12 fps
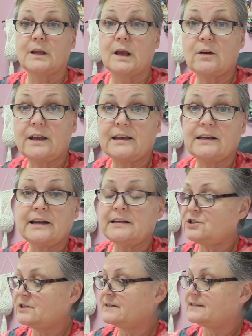Okay, can I
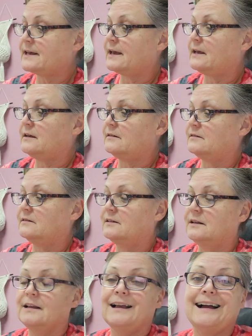just say,
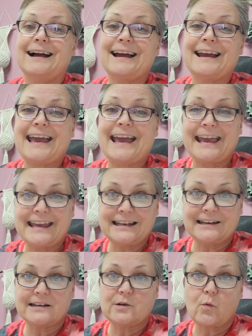I hate
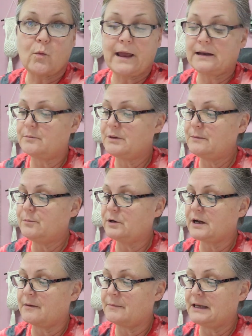it when people
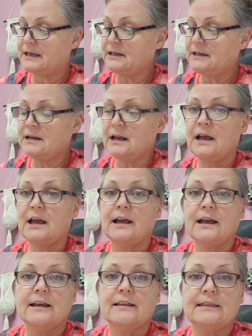come in,
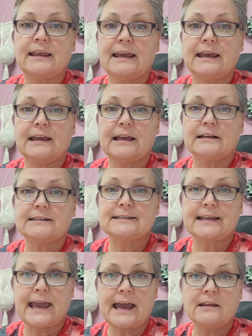they
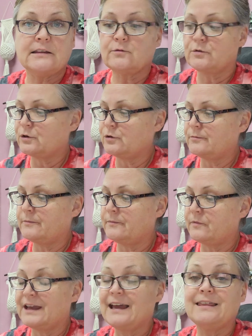scan the room,
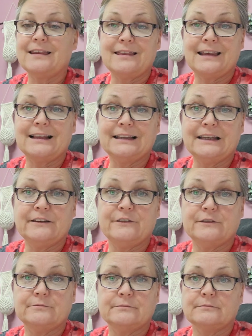and then they
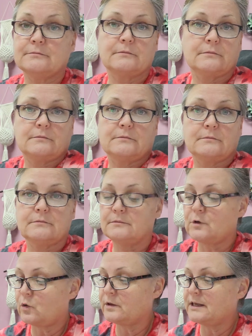leave.
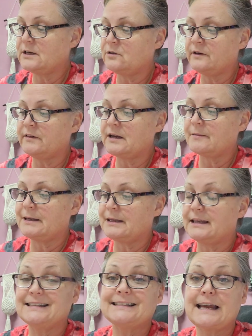Or they don't even come
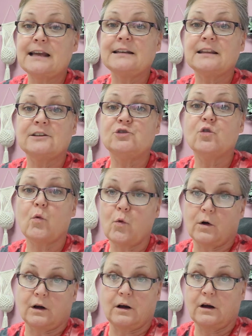in. They stand at the
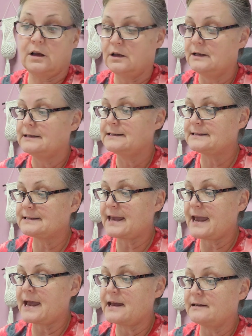door,
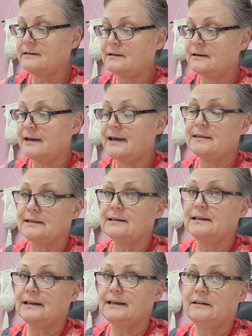scan, and
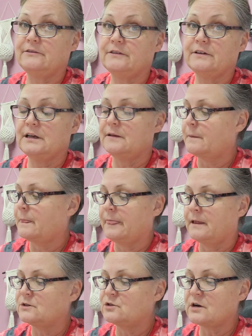then leave.
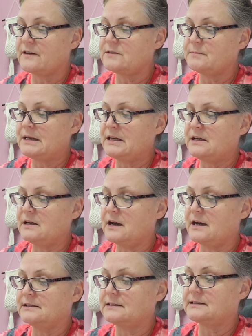Drives me
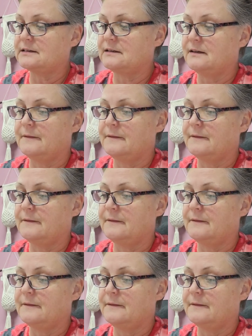nuts.